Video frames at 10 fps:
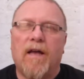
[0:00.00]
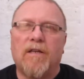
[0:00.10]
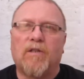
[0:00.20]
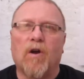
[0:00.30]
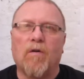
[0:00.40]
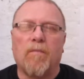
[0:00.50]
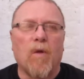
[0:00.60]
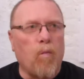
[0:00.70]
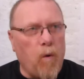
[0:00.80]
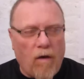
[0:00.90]
So
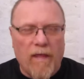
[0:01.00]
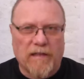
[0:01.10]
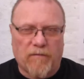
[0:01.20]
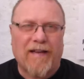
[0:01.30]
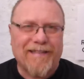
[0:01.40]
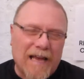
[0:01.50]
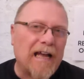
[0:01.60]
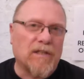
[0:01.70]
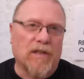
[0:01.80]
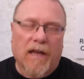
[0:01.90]
while that's
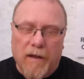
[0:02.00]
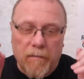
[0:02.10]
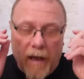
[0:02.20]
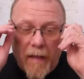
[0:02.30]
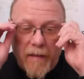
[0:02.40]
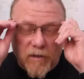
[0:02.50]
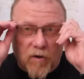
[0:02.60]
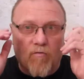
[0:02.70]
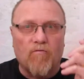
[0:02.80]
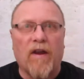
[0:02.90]
fantastic, and it's a
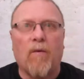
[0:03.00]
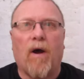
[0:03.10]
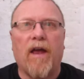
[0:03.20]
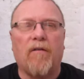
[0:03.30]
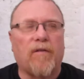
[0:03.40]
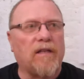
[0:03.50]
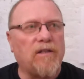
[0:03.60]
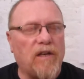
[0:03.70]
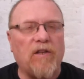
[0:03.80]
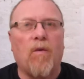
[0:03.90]
great way of
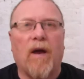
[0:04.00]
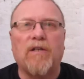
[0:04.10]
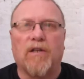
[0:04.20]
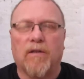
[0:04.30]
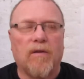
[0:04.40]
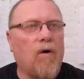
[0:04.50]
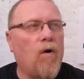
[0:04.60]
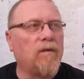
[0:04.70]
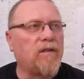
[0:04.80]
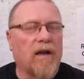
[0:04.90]
continuation,
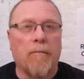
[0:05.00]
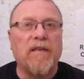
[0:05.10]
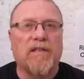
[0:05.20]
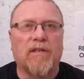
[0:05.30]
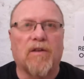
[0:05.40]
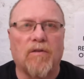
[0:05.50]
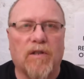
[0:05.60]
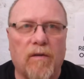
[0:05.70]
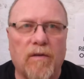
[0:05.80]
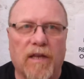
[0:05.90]
almost like a business
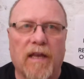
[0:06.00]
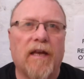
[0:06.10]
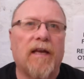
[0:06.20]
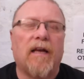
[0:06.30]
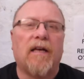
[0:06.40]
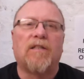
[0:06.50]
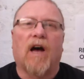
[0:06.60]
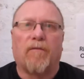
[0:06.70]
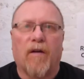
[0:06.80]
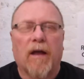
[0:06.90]
continuity
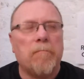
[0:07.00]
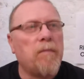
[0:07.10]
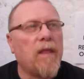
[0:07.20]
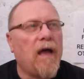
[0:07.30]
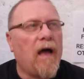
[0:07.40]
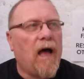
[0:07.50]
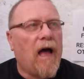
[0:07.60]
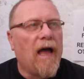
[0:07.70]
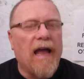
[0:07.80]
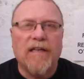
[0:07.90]
type thing,
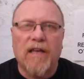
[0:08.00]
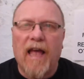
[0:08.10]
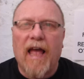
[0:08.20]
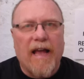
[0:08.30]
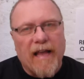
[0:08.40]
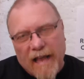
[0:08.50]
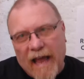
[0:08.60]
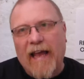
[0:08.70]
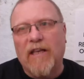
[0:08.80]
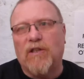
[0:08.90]
it
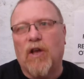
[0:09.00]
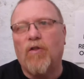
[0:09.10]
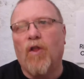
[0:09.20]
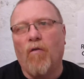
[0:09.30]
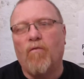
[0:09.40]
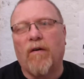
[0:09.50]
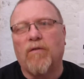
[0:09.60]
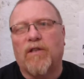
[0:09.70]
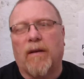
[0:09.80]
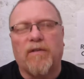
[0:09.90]
is no
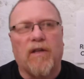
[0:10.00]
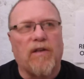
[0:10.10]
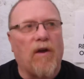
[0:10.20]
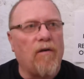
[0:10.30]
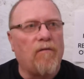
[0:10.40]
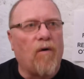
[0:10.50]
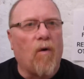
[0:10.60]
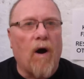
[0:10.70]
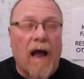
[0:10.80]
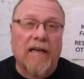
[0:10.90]
real substitute
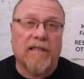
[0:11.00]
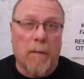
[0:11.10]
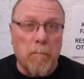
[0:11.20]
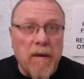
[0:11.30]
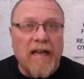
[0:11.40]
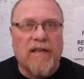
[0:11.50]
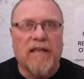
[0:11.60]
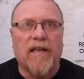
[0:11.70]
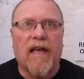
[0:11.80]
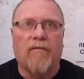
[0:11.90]
for actually
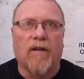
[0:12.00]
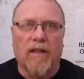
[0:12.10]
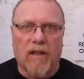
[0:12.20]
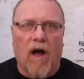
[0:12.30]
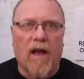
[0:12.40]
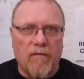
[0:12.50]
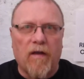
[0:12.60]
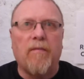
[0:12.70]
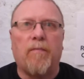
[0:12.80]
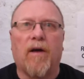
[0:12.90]
meeting together live
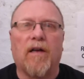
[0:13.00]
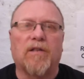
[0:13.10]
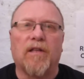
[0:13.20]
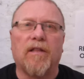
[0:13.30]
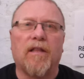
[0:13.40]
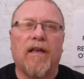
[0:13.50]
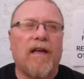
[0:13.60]
in person,